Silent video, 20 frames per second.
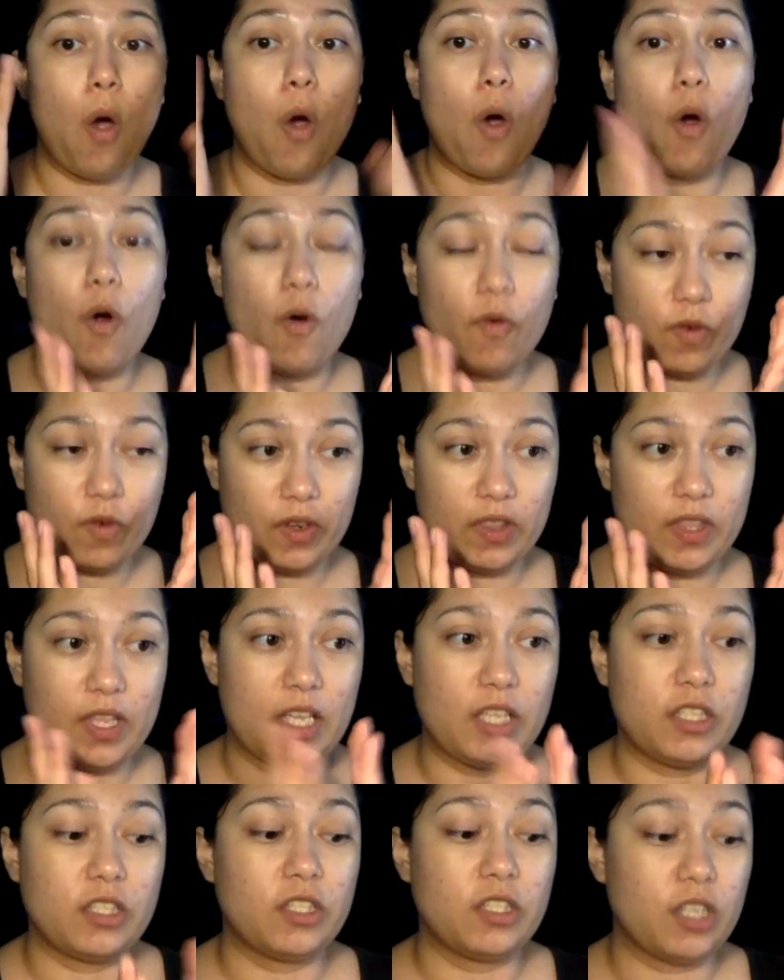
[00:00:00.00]
over
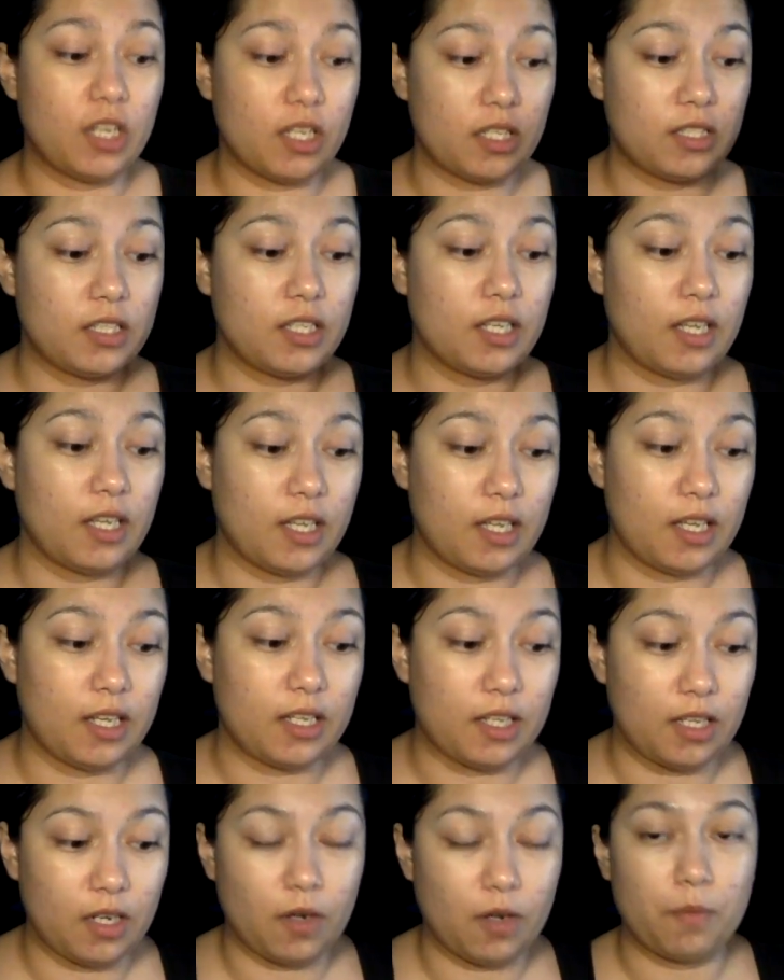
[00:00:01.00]
this, just to
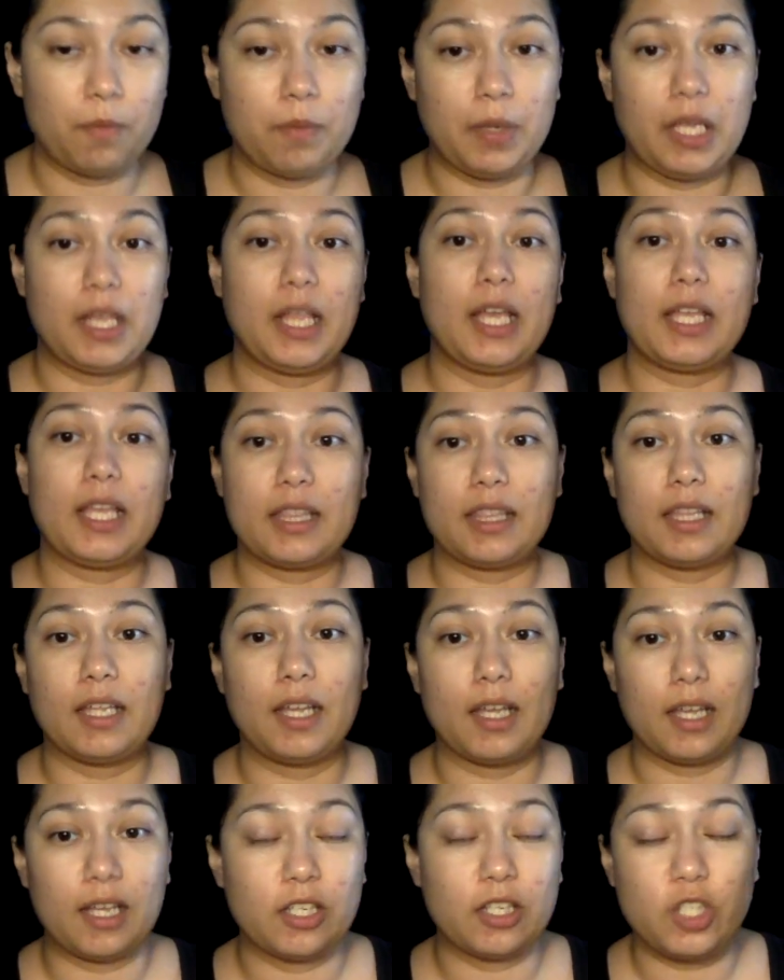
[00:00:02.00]
be like
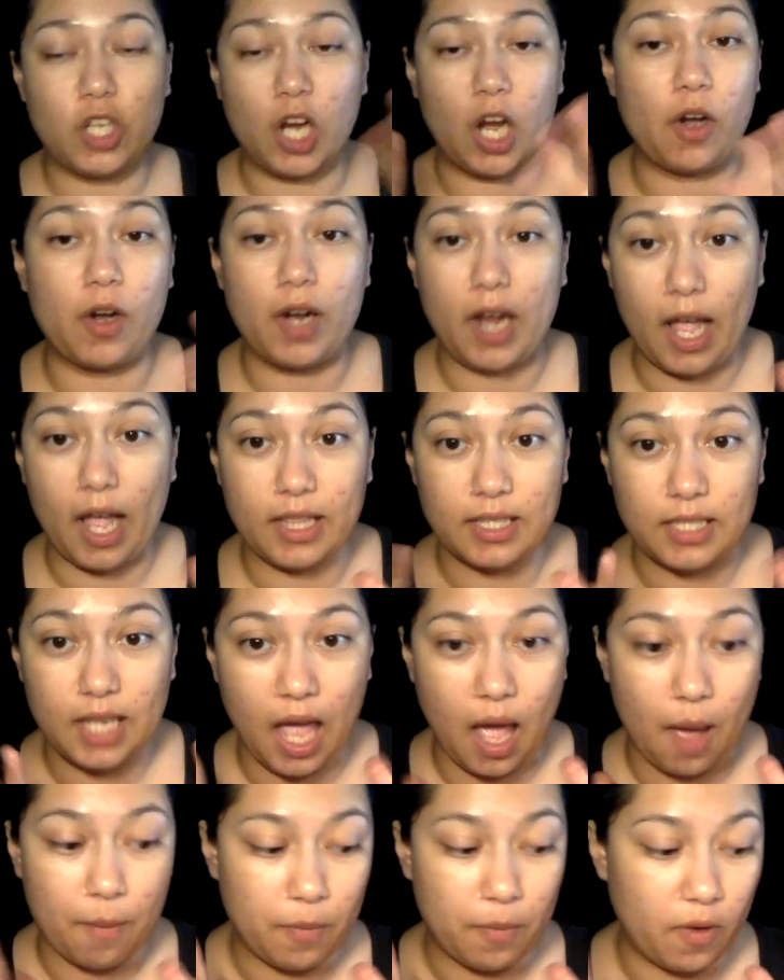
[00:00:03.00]
the cherry on
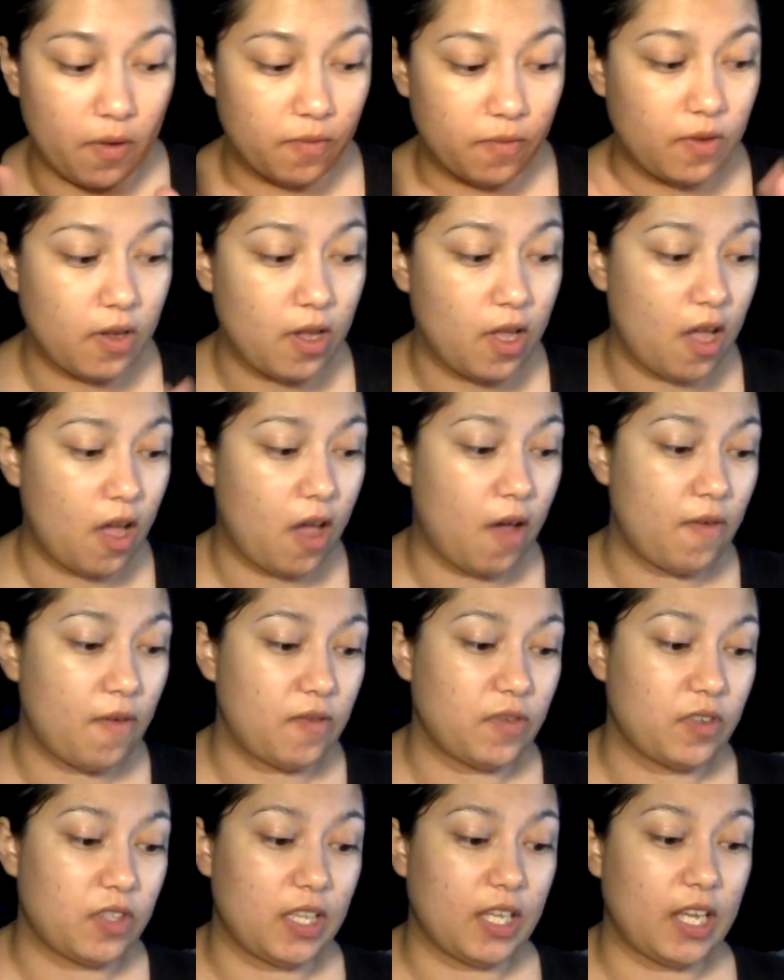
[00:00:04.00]
top of
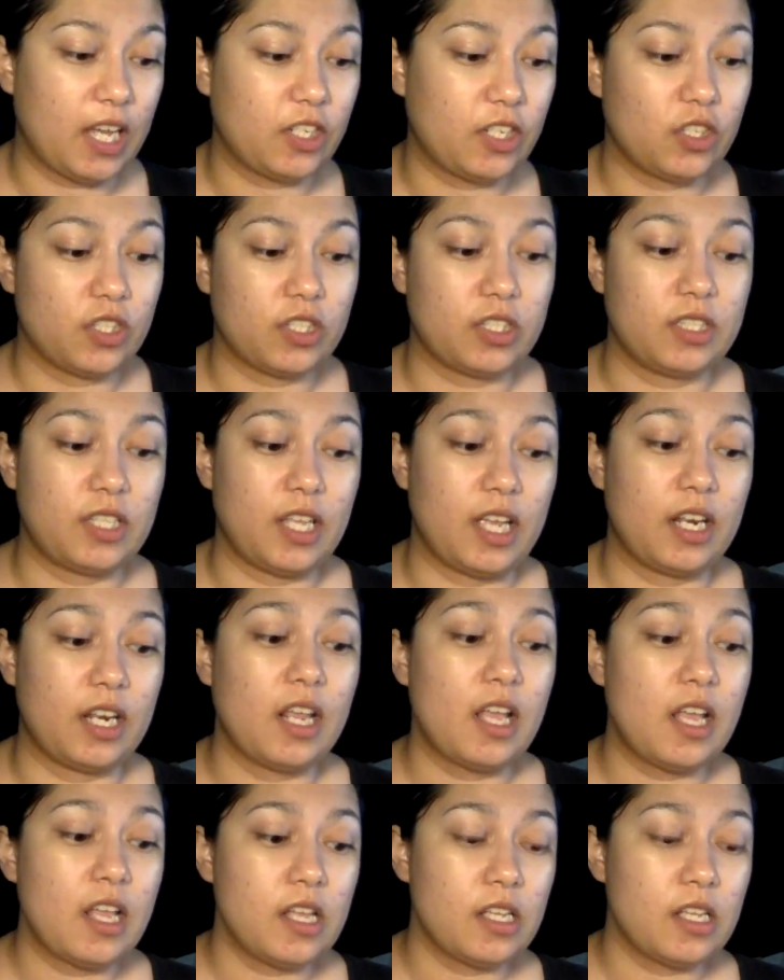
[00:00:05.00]
everything I just did.